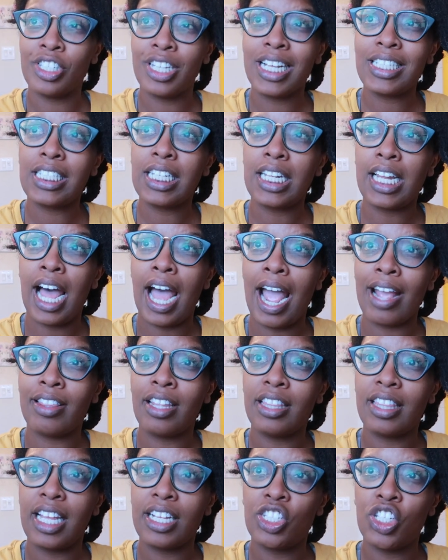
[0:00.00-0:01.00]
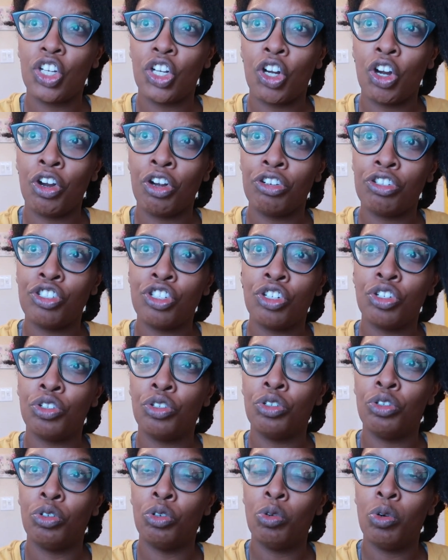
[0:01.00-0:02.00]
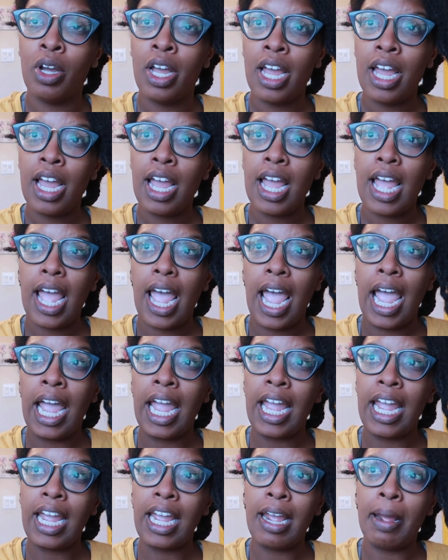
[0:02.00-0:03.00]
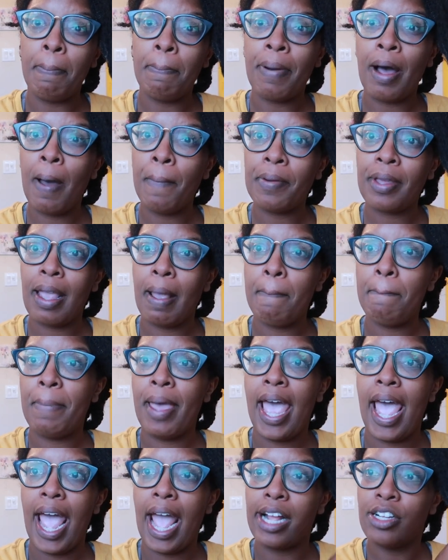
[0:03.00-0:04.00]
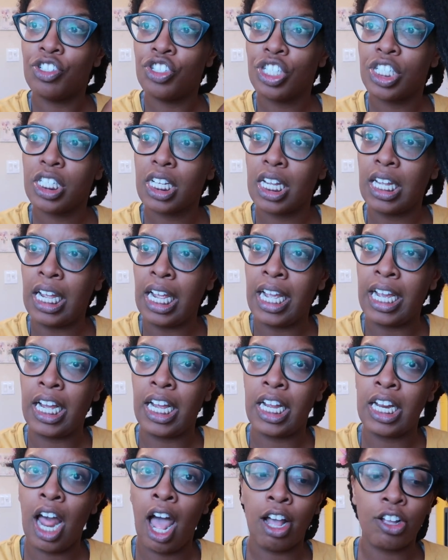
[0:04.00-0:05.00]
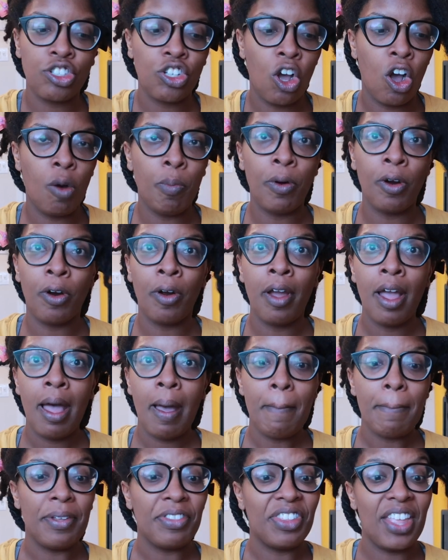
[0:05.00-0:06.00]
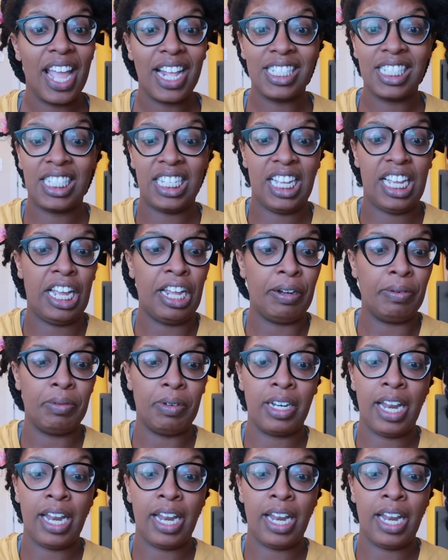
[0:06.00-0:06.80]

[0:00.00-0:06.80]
That's a lie. I think they took her to a pumpkin patch in October, but that's it.